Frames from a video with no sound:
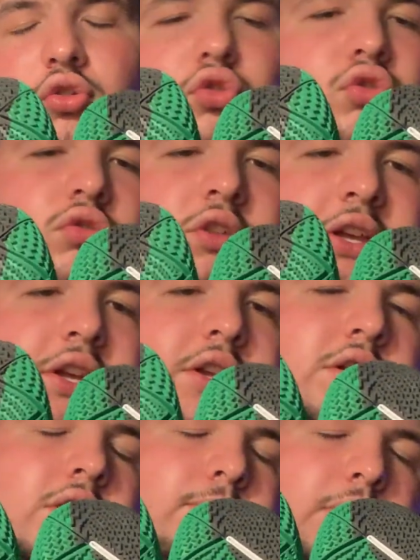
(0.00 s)

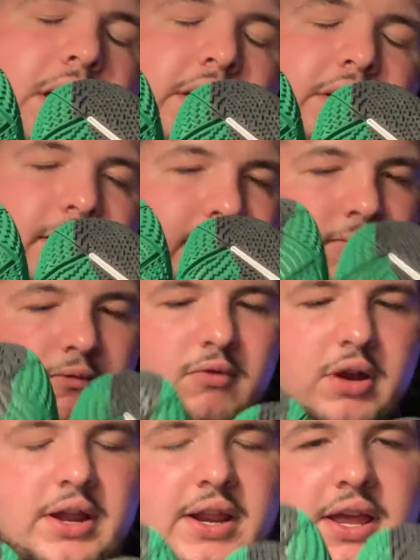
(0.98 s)
green, black, and
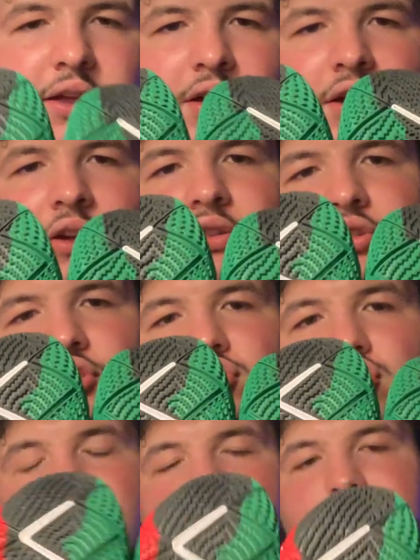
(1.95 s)
red
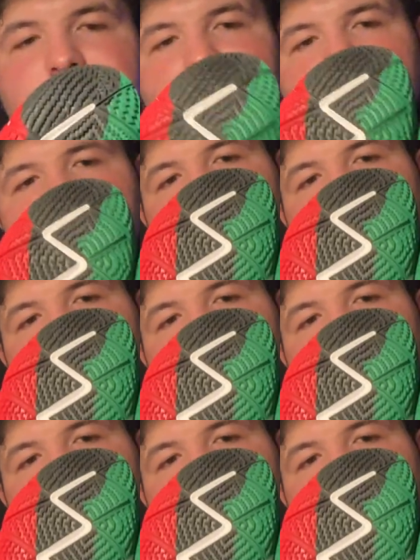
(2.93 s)
stripes.